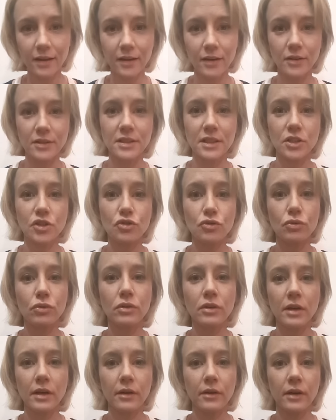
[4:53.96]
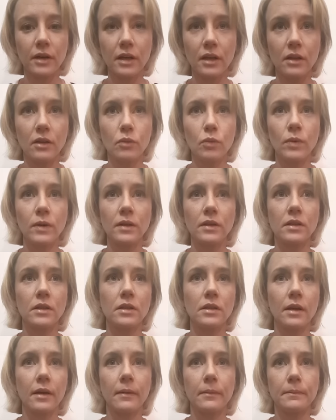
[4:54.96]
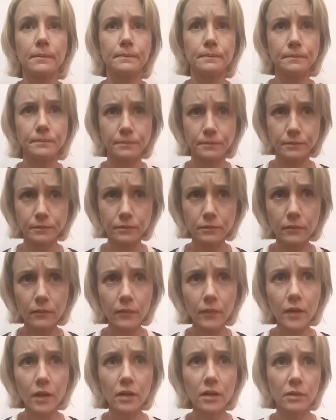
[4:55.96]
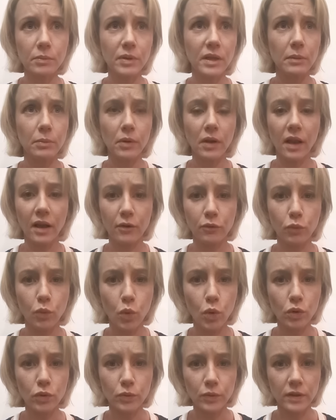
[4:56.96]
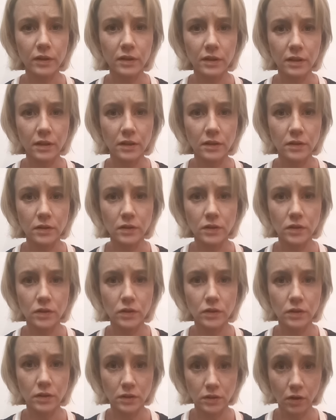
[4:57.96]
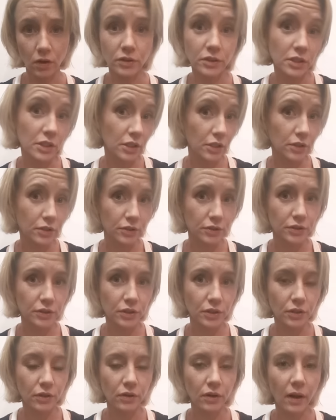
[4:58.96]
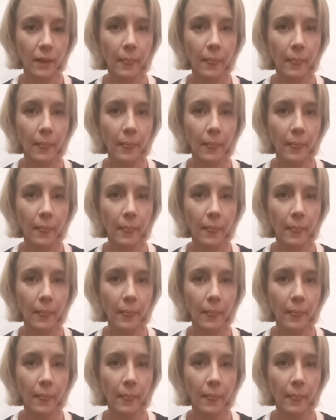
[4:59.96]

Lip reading: It's extraordinary with the people I've walked with these last years,